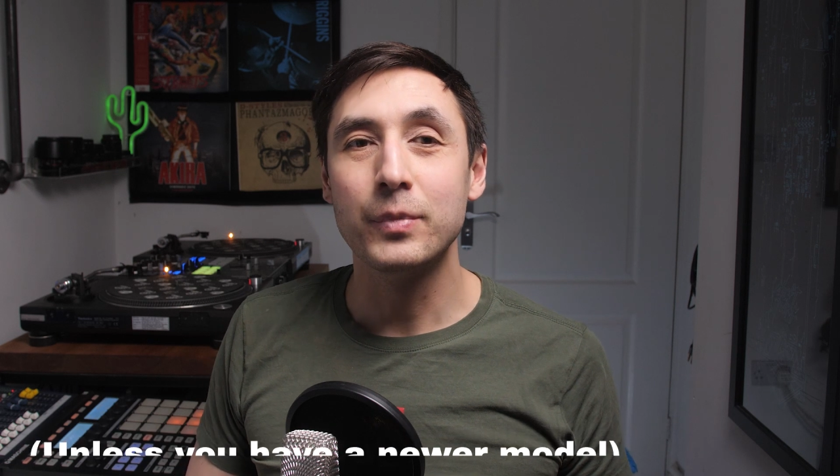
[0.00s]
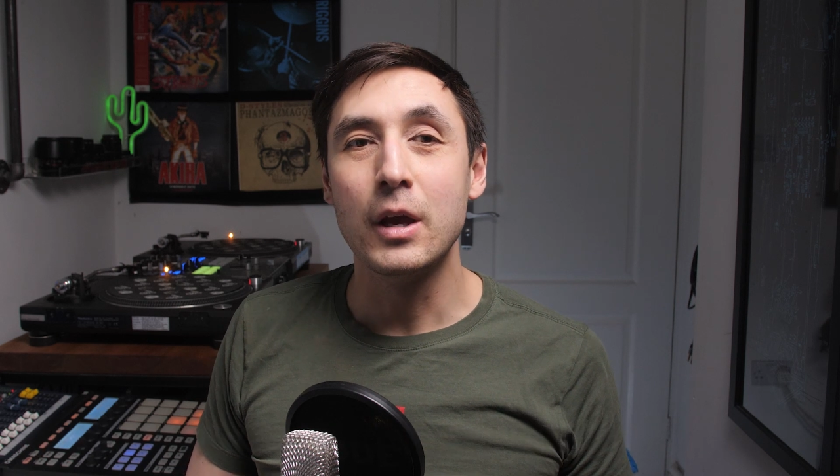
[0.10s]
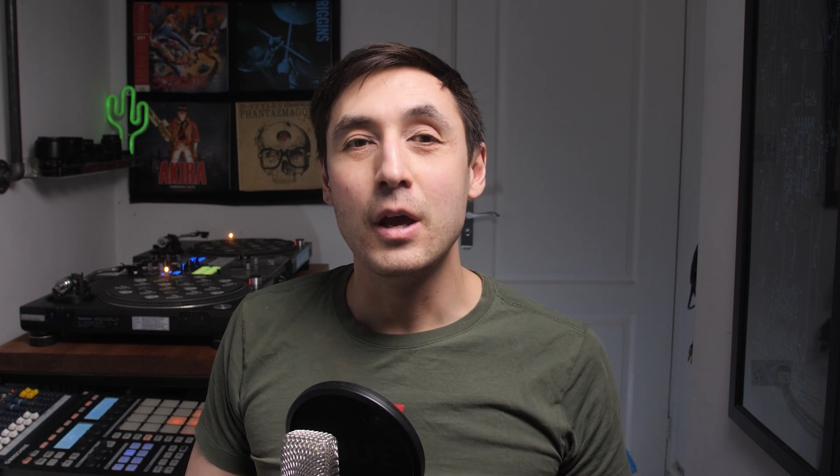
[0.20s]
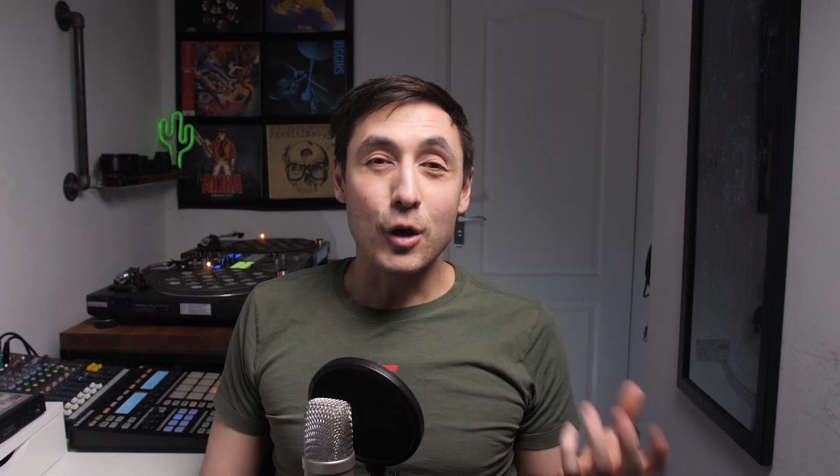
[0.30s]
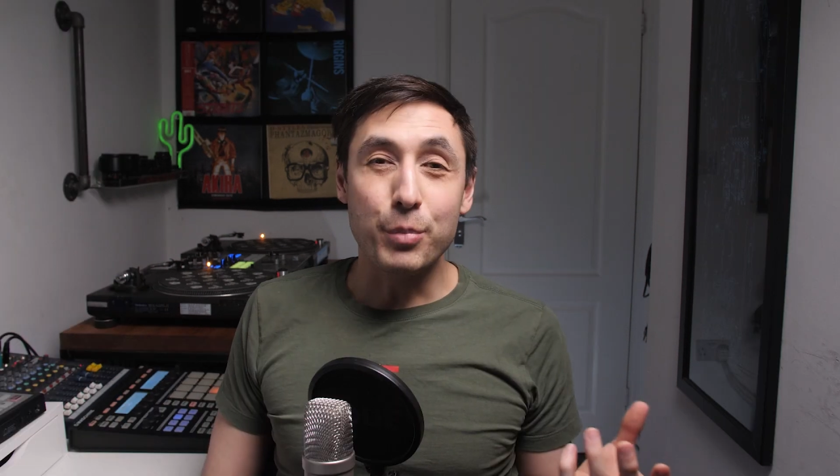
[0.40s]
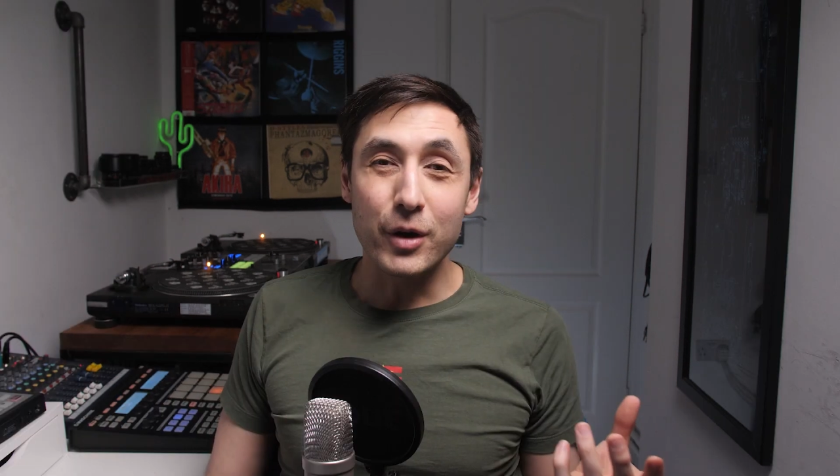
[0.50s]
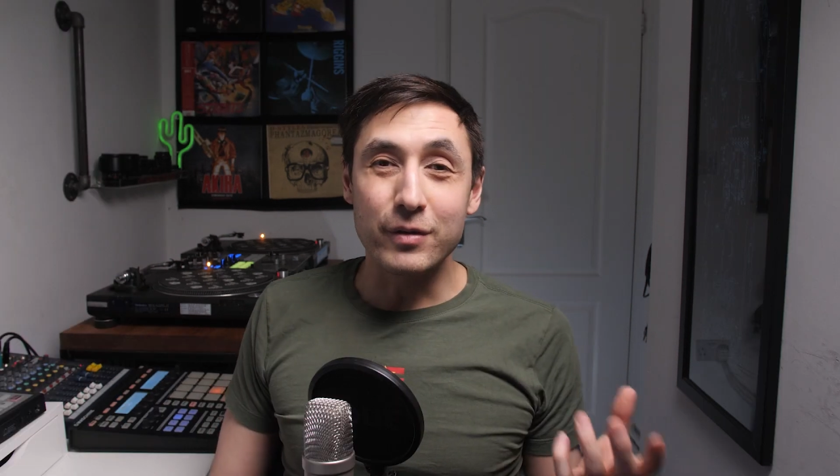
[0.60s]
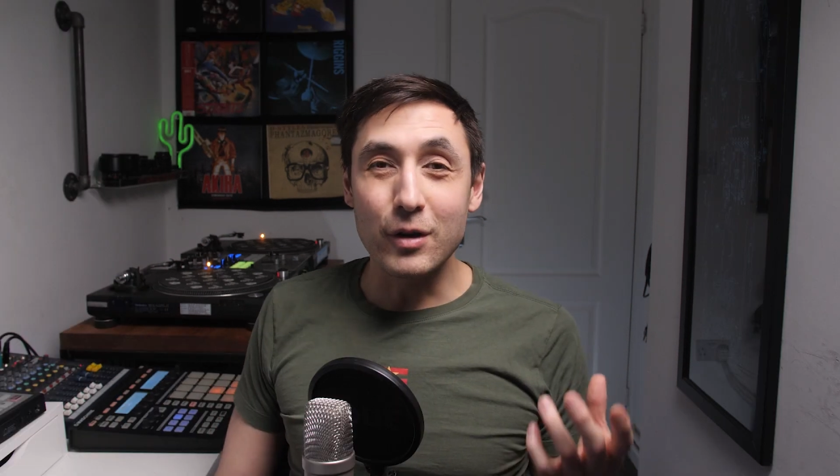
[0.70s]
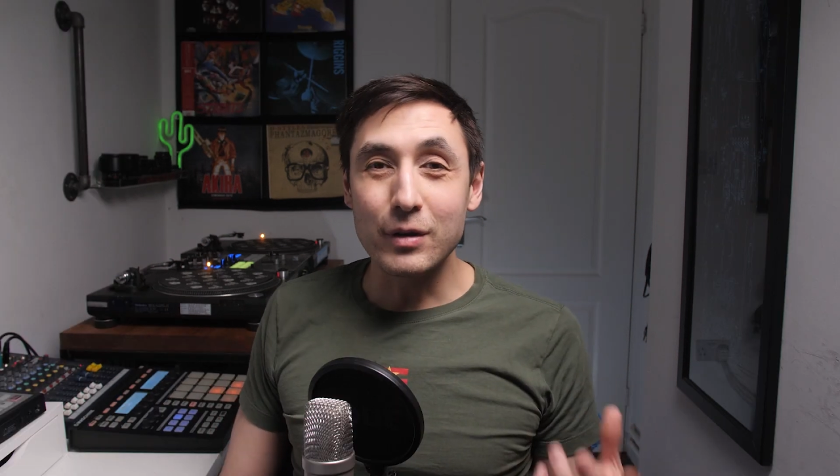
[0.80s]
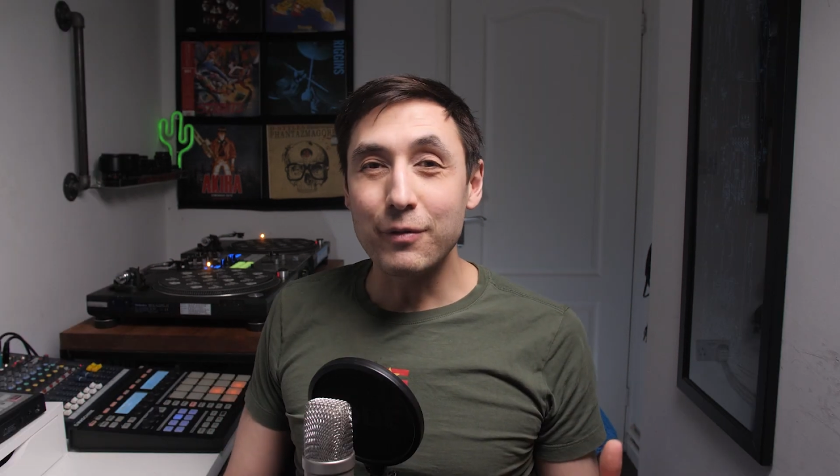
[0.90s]
The GoPro
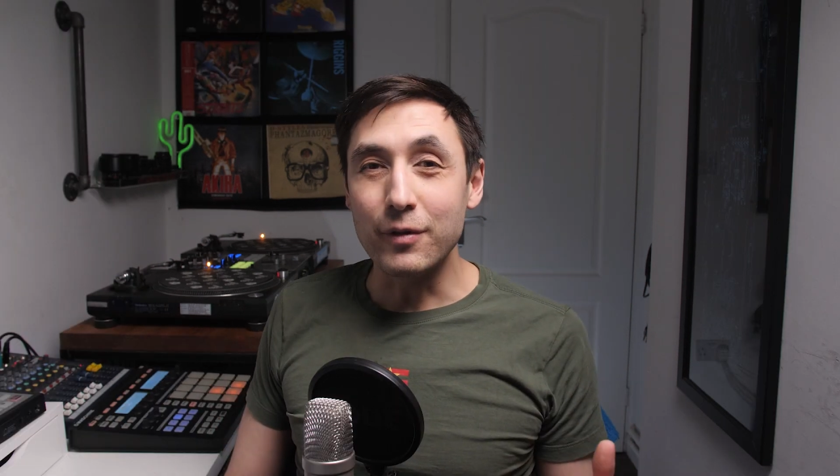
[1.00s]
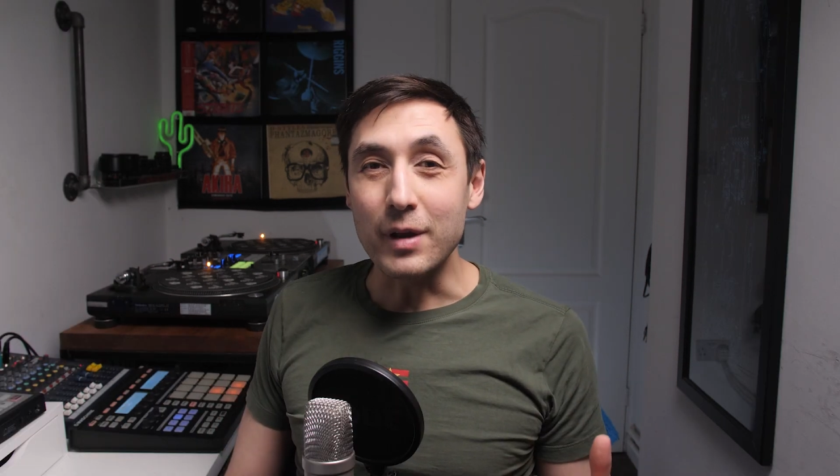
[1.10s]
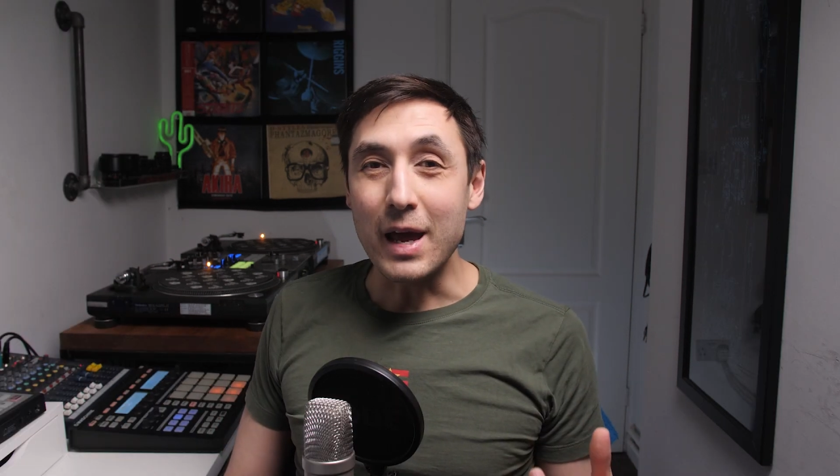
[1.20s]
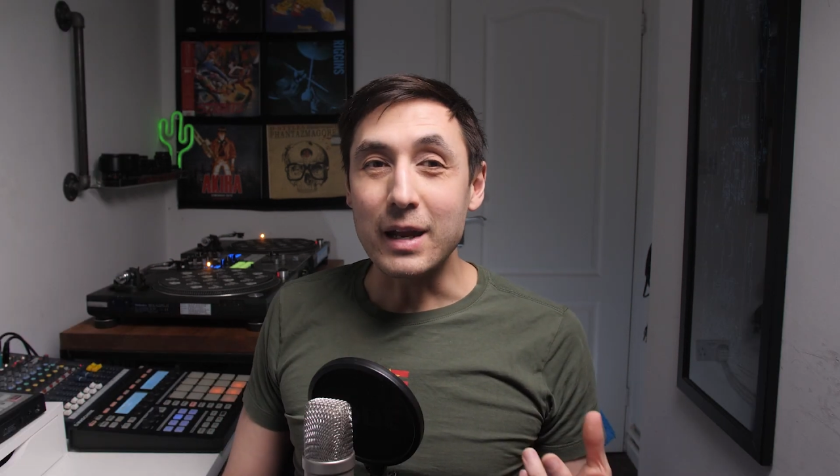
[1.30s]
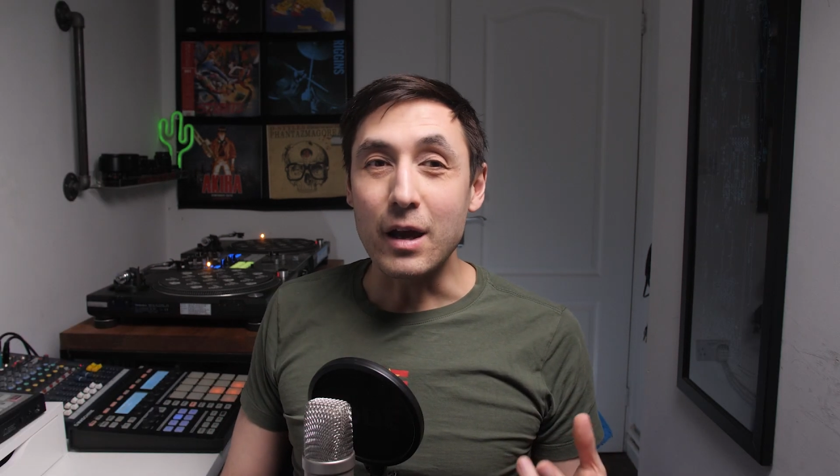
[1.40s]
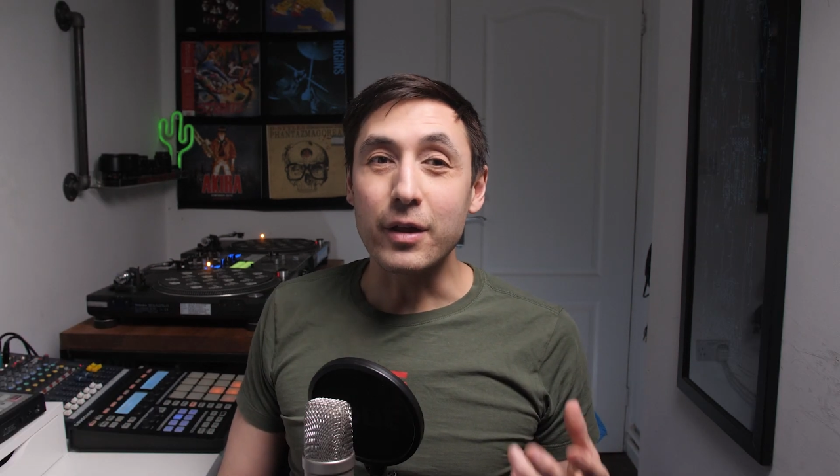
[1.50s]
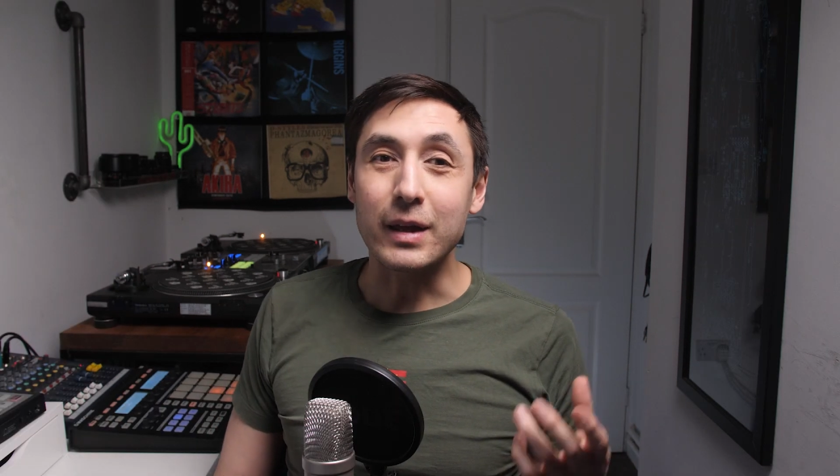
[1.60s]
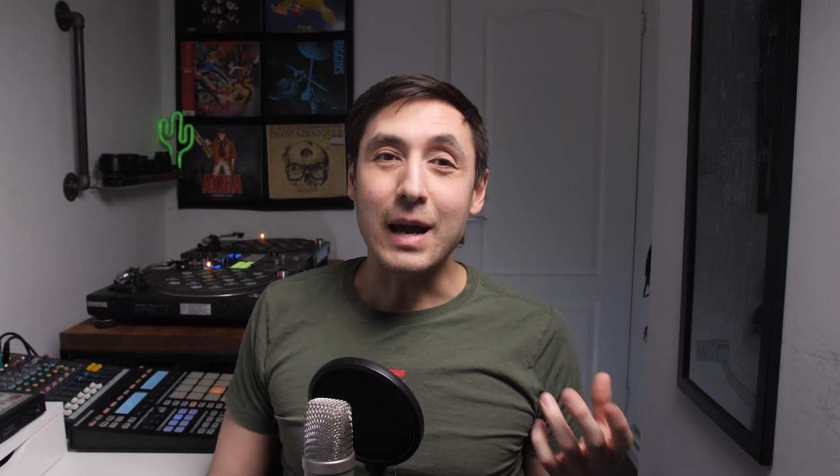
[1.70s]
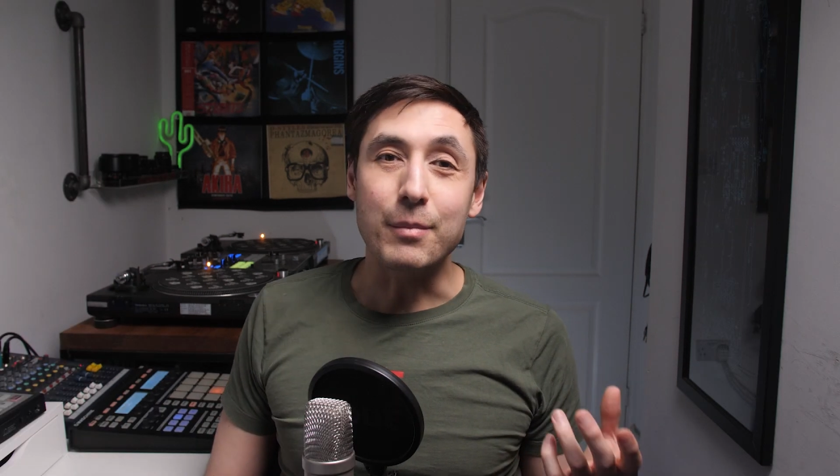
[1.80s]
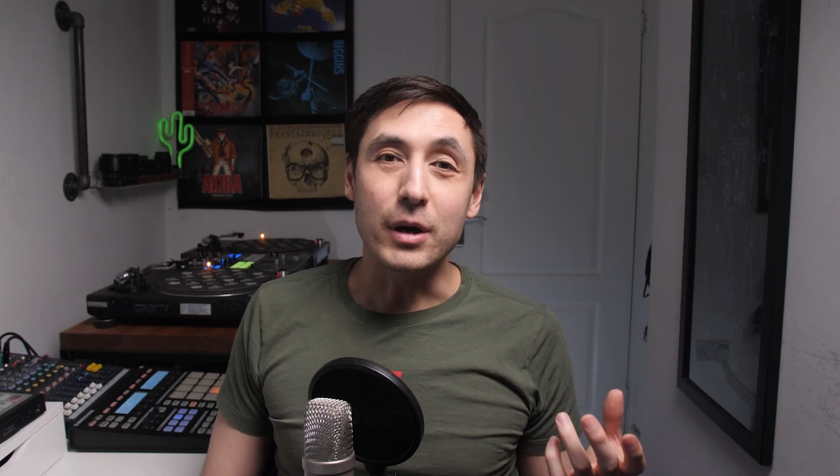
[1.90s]
is no different than any other
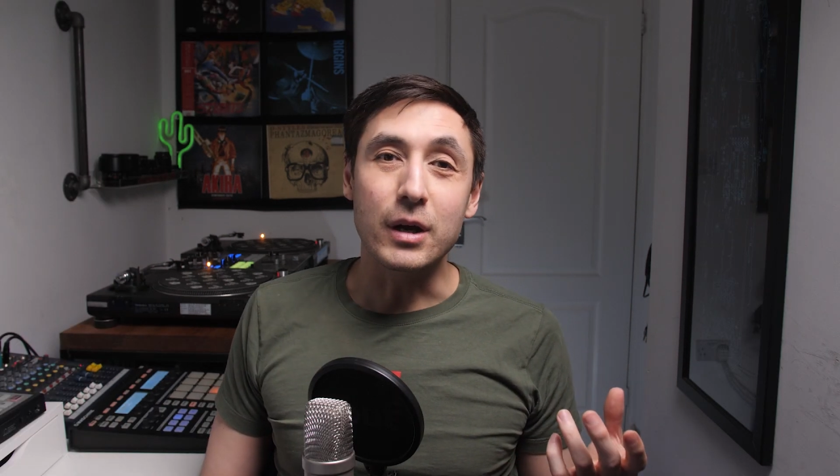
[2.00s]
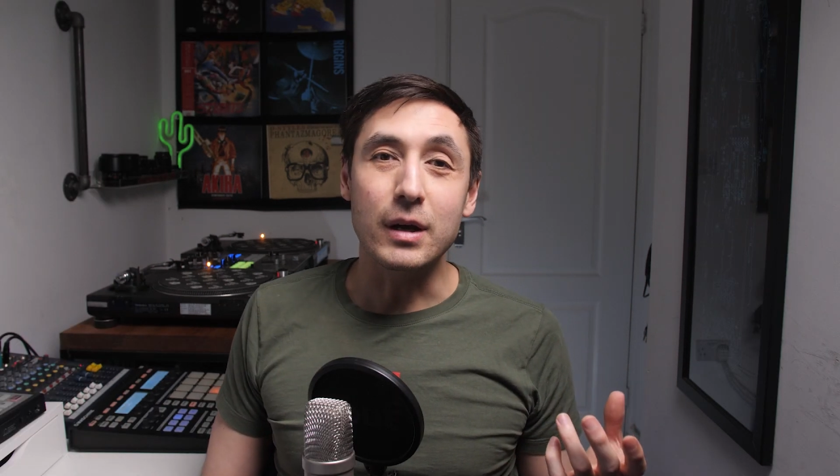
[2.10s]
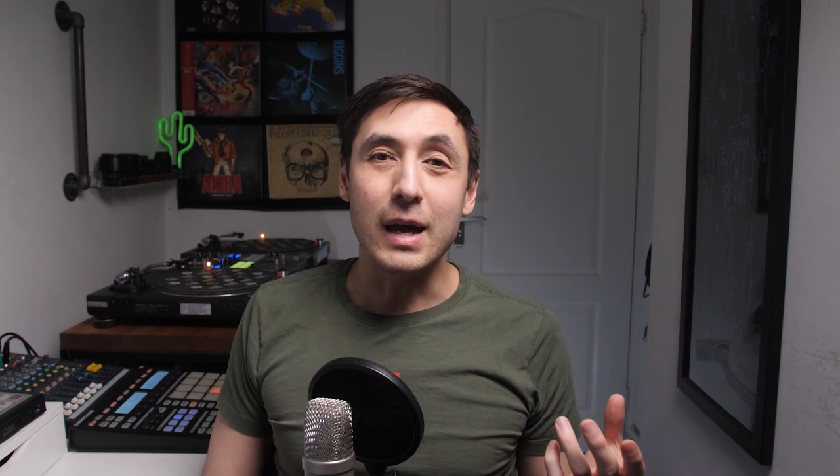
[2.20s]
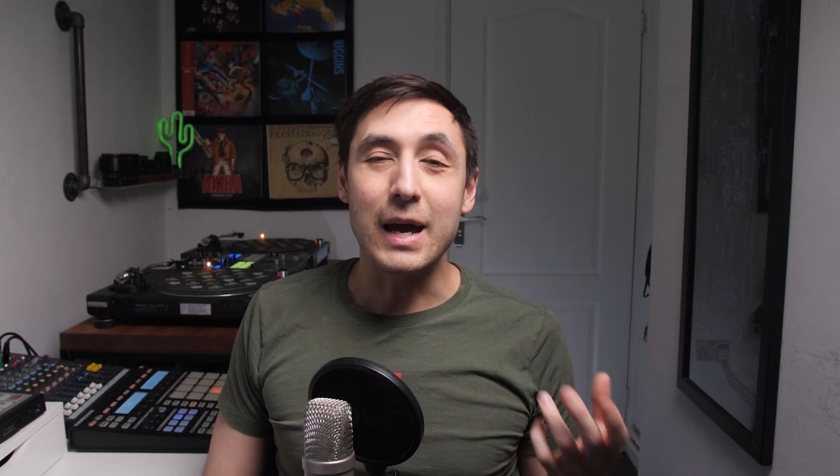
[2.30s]
camera